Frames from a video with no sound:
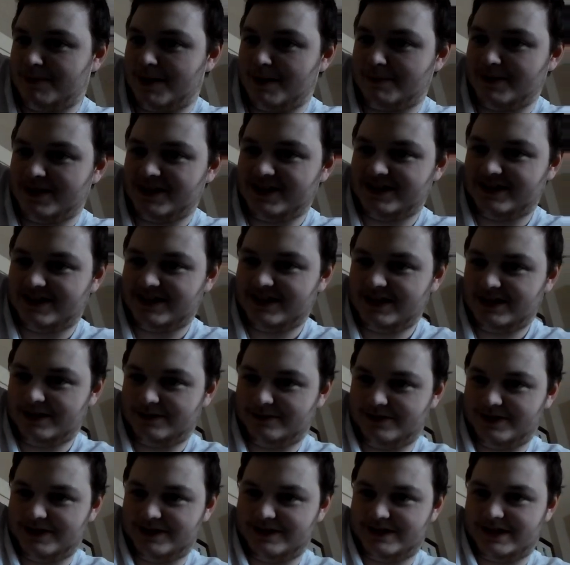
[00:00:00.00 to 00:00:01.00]
for a puppy.
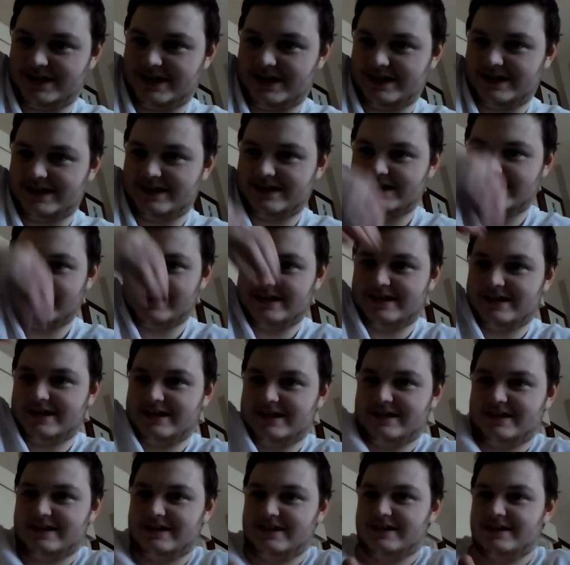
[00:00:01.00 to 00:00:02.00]
Here he is.
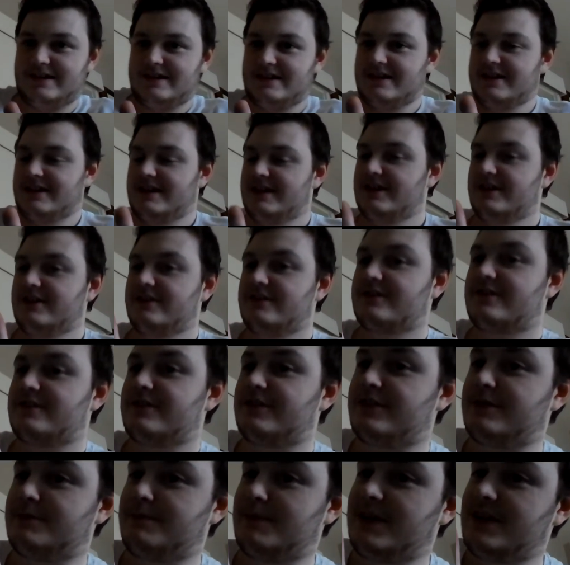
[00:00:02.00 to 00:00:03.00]

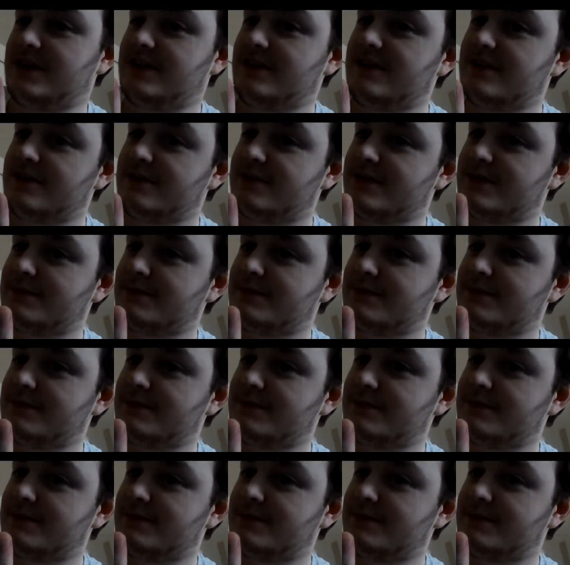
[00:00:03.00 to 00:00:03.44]
It's causing me